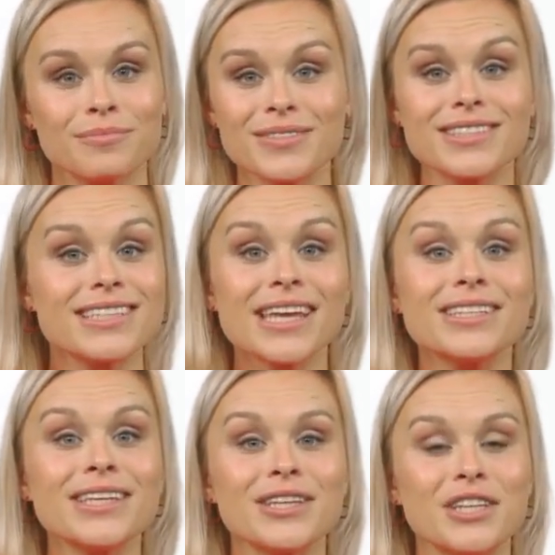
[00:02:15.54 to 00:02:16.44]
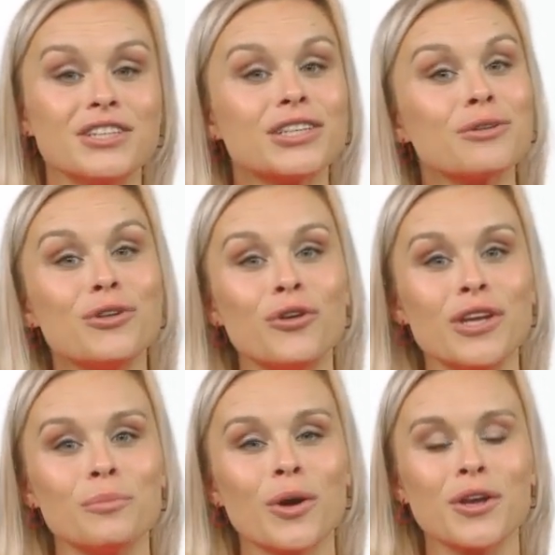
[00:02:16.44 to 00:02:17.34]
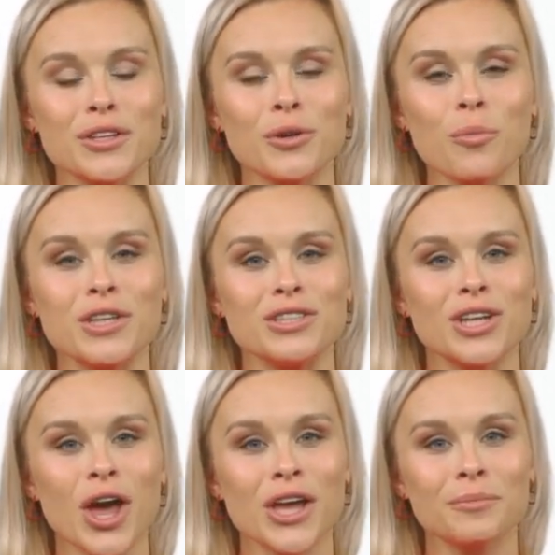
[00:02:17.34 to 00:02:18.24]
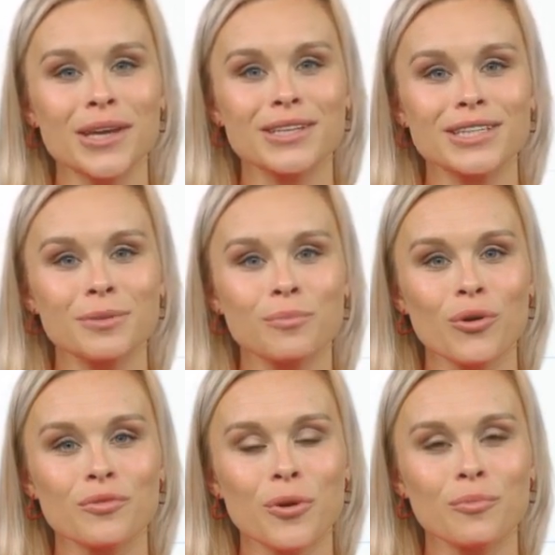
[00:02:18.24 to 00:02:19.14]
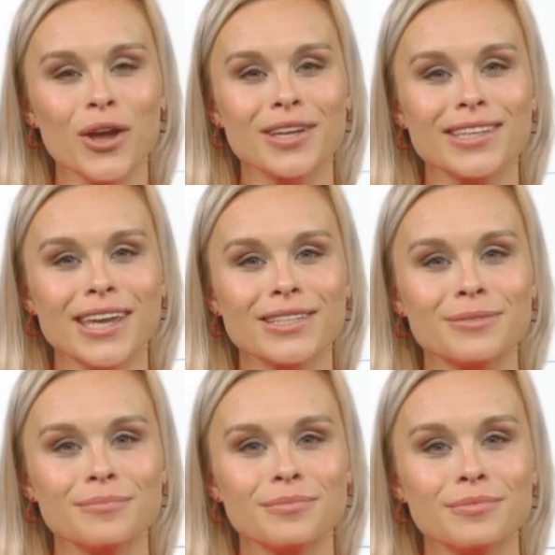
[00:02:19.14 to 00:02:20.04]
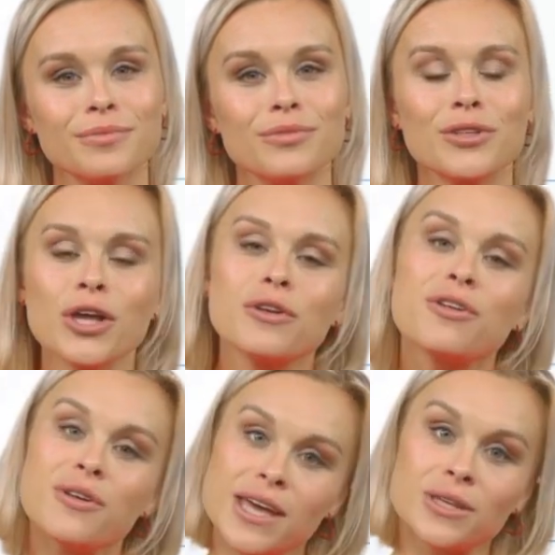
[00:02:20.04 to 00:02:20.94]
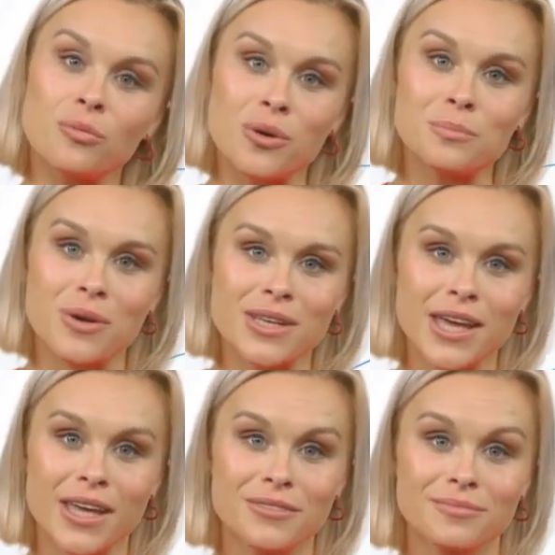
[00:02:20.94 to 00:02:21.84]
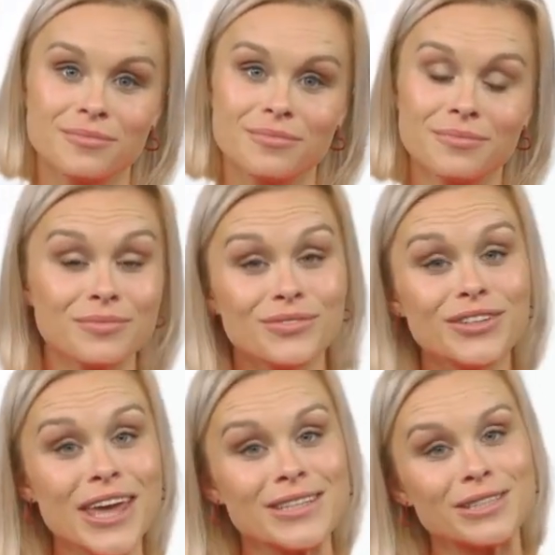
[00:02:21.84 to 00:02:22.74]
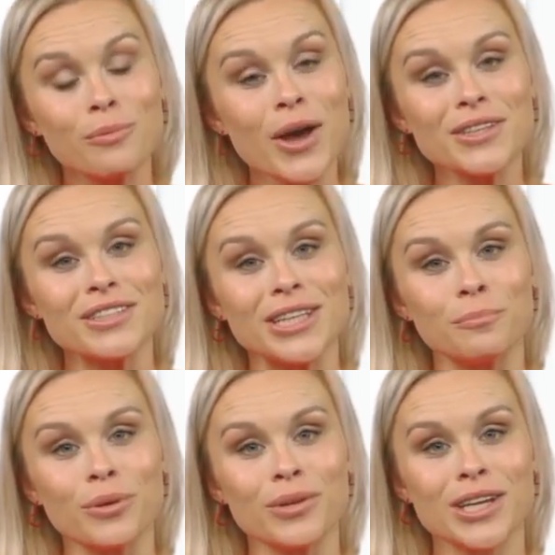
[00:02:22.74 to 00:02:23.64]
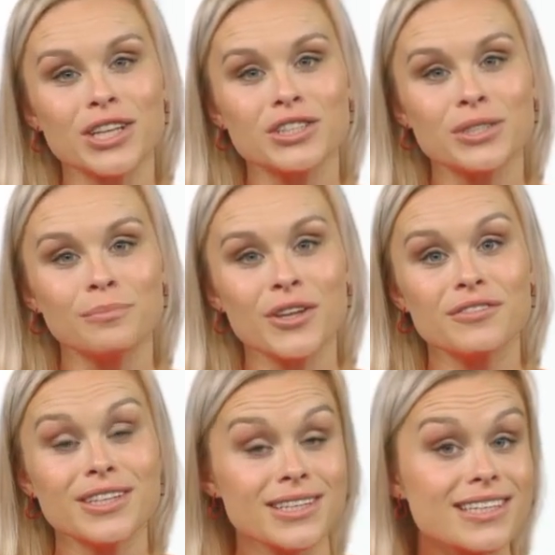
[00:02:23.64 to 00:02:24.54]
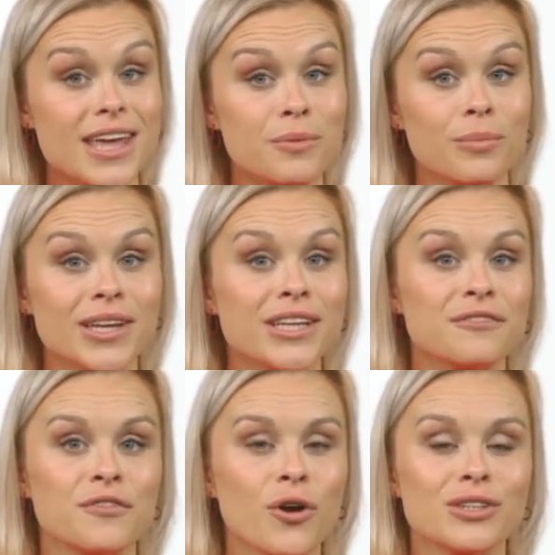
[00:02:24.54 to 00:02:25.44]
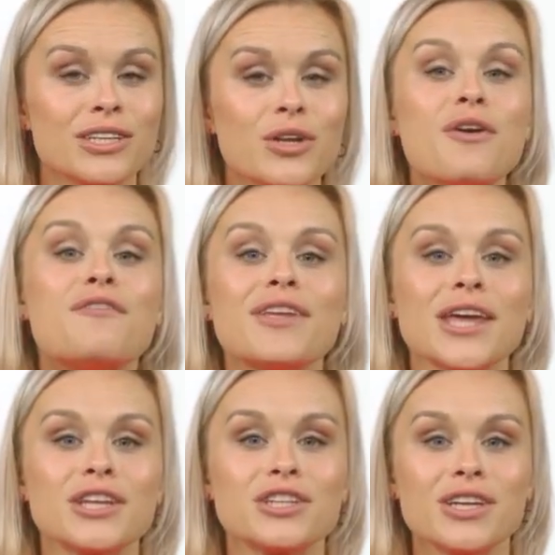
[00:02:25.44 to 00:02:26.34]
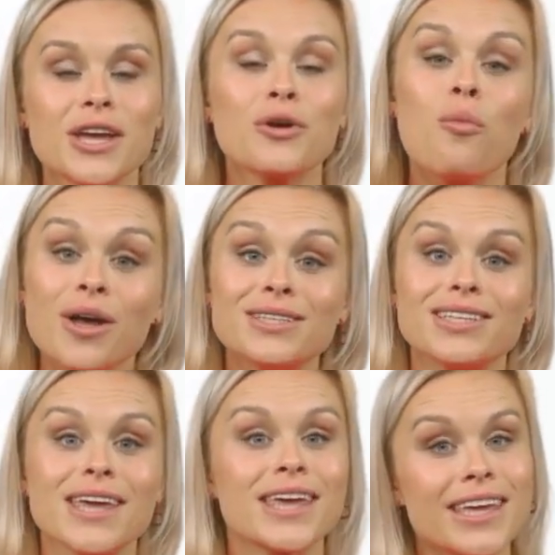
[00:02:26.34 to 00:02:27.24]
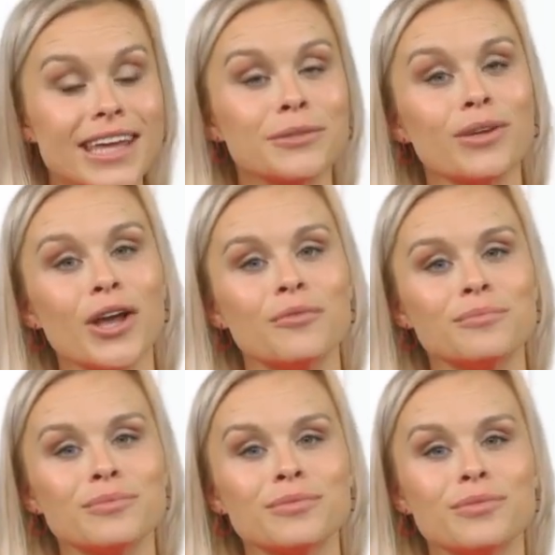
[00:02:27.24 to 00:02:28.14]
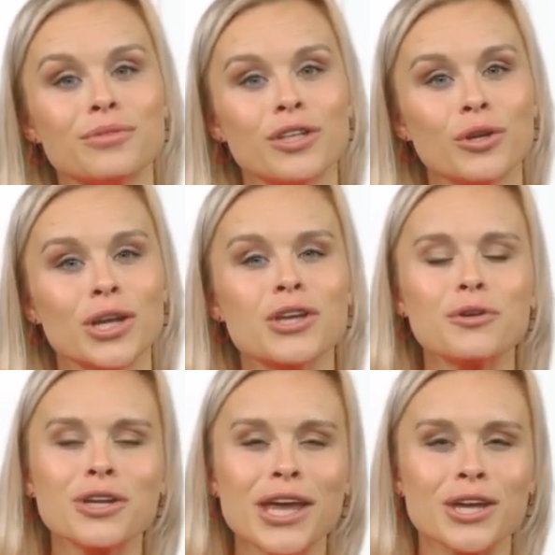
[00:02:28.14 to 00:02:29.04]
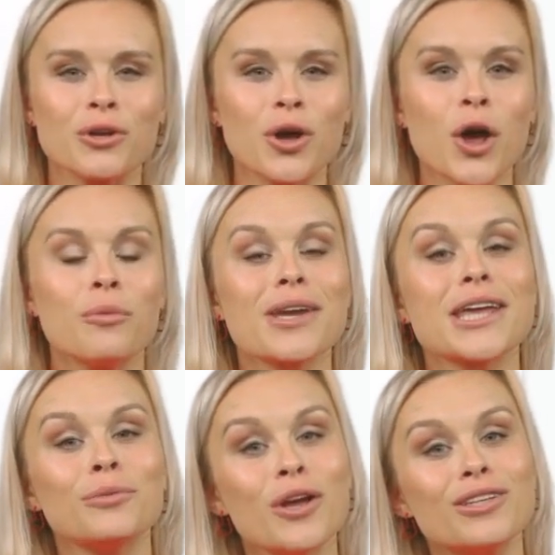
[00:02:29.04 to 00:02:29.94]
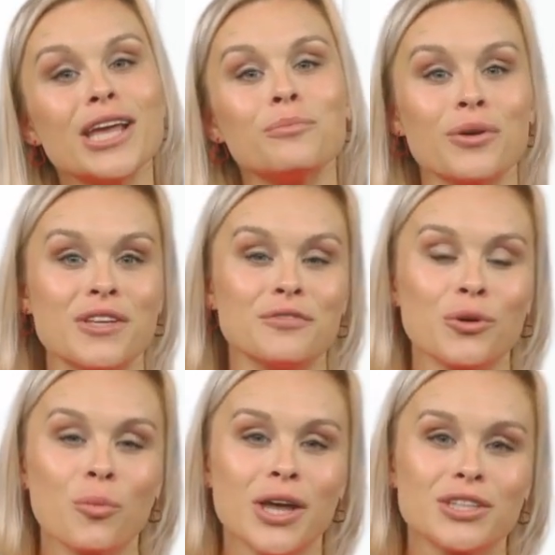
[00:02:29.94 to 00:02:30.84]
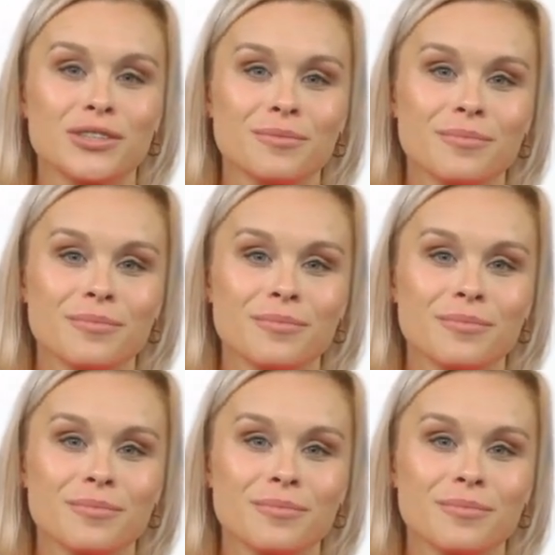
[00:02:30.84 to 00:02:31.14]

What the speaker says: Set the conditions variable if you wish to automate this approval process. Usually, we put none. Then select the communication method set up by default to notification on the website and email. You can create your own email template if you wish.